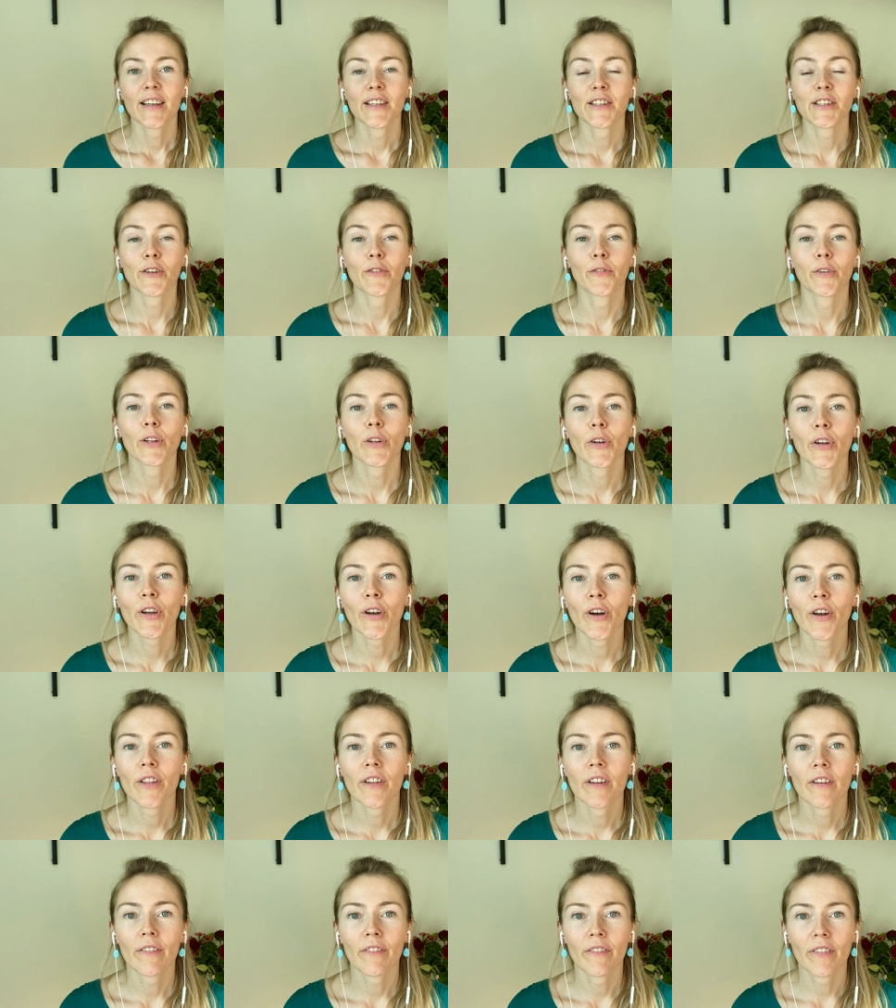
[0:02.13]
So following
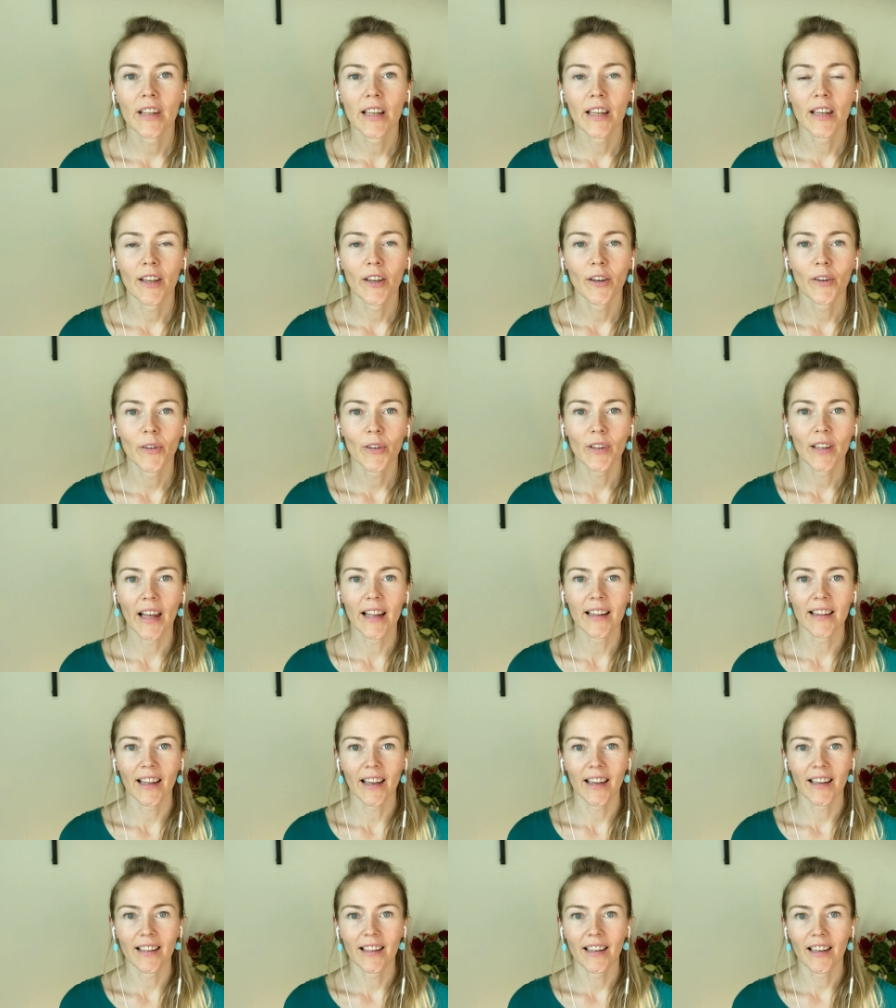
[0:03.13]
on the video that
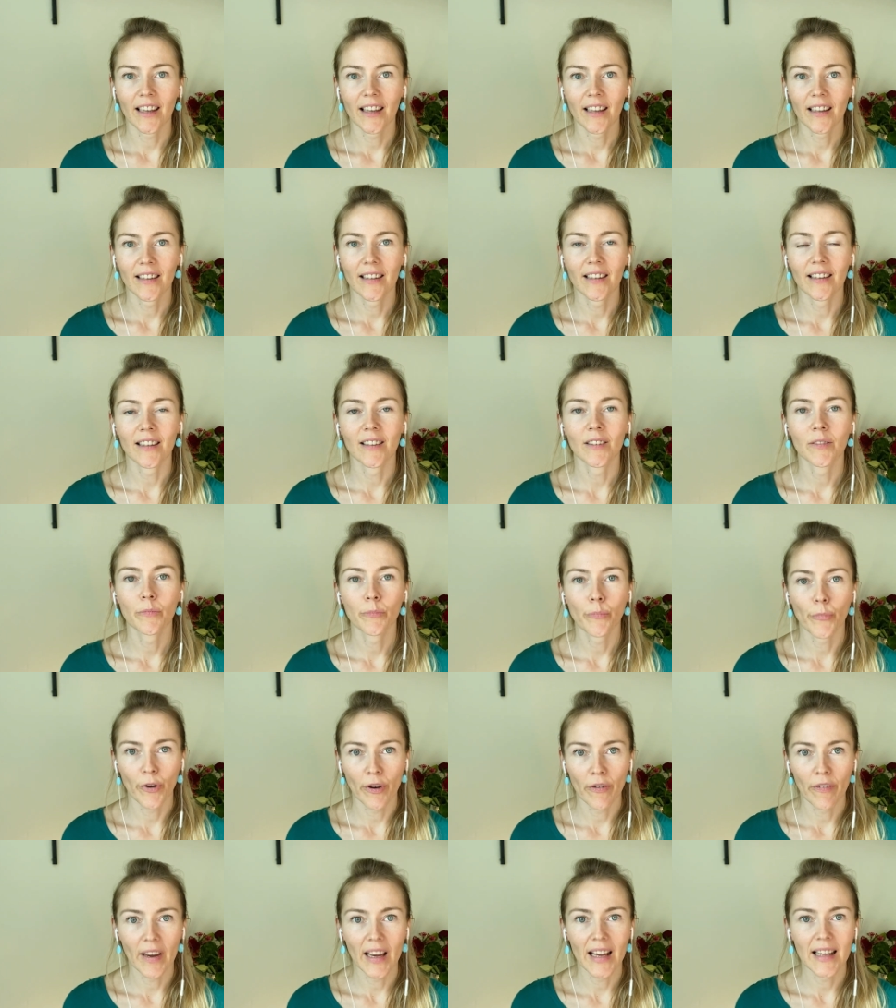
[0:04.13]
I did
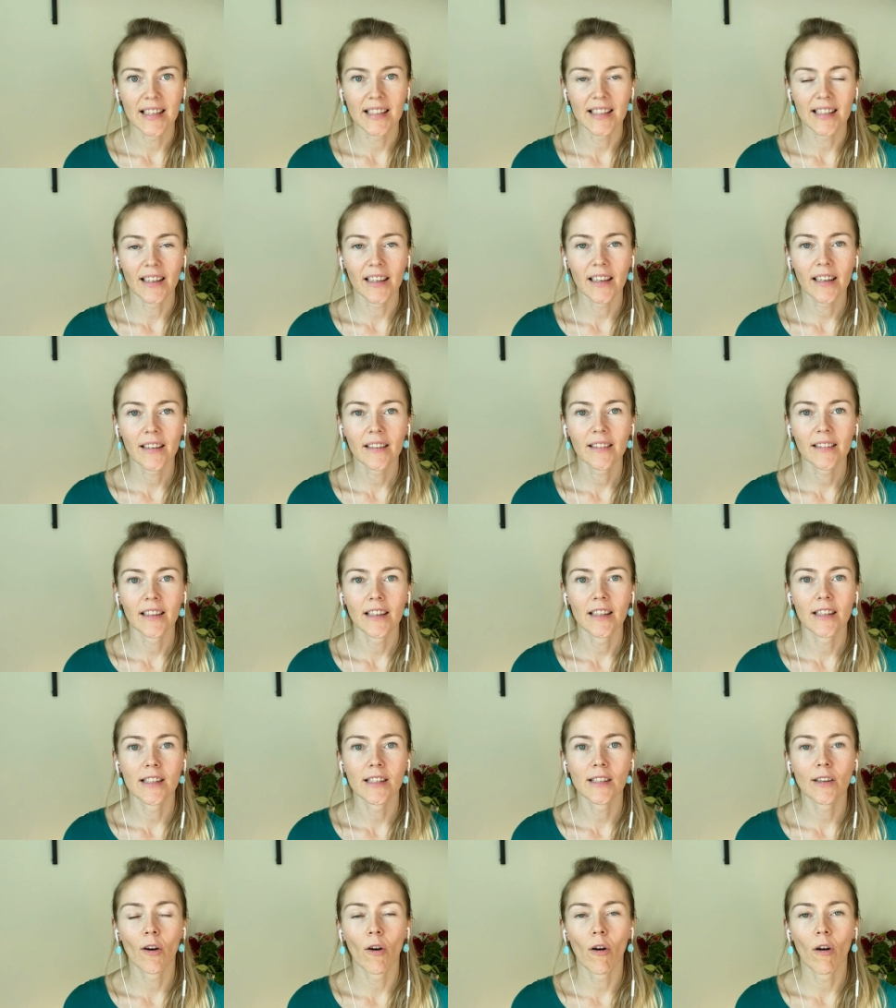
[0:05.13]
previously,
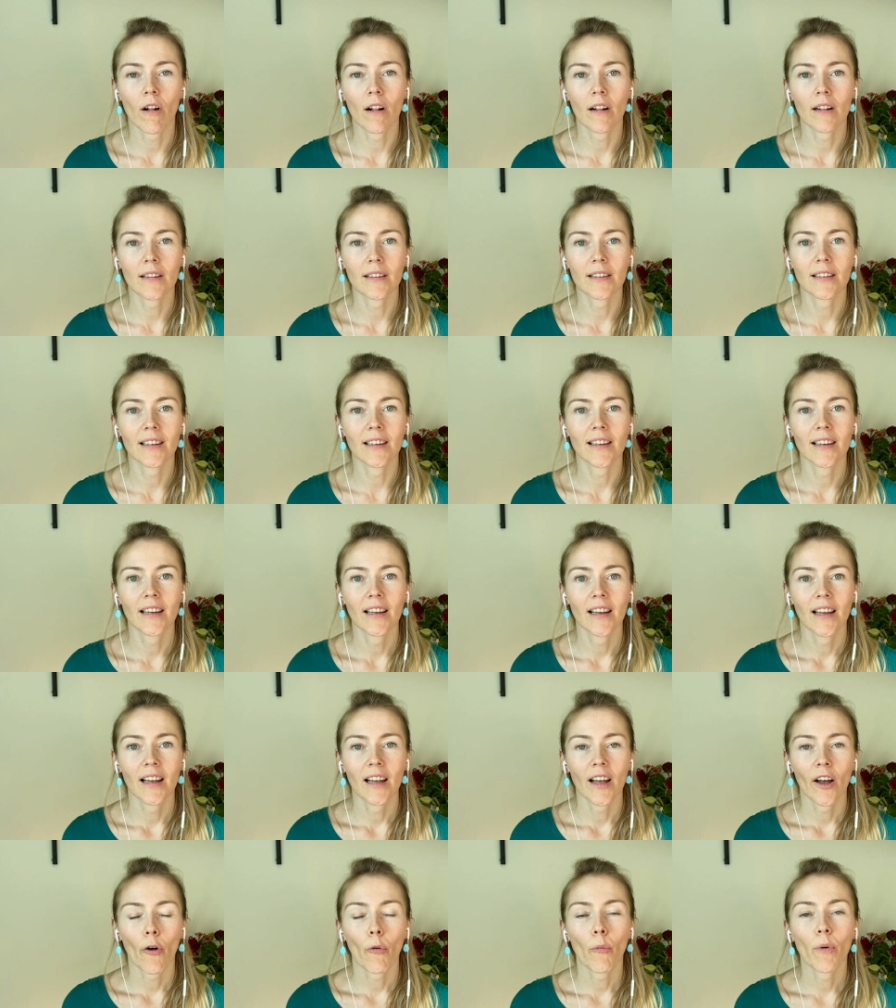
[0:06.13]
it's called
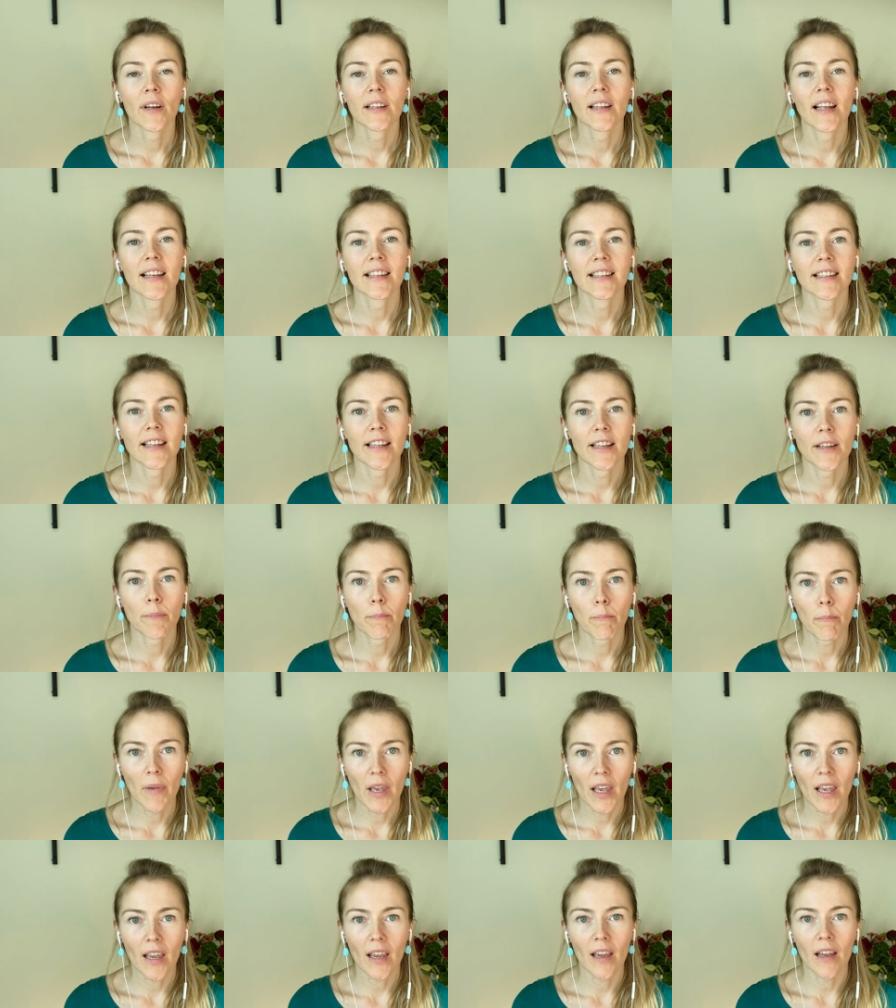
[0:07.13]
What Does It
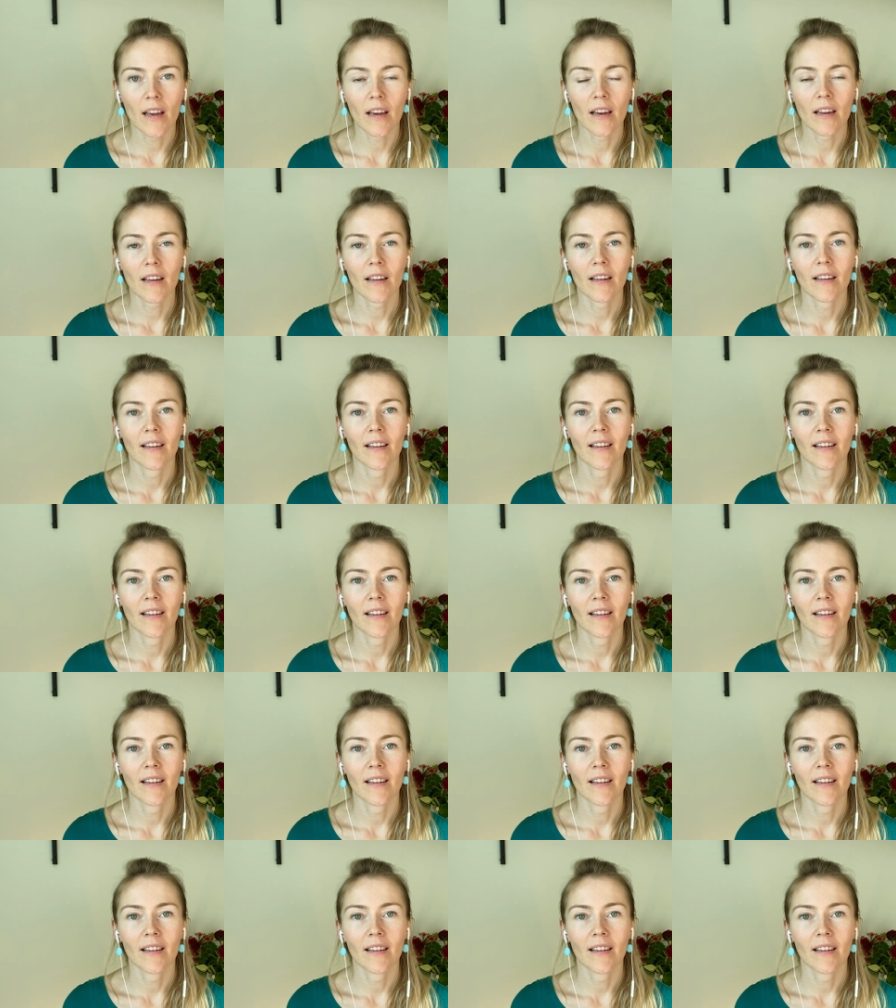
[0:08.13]
Mean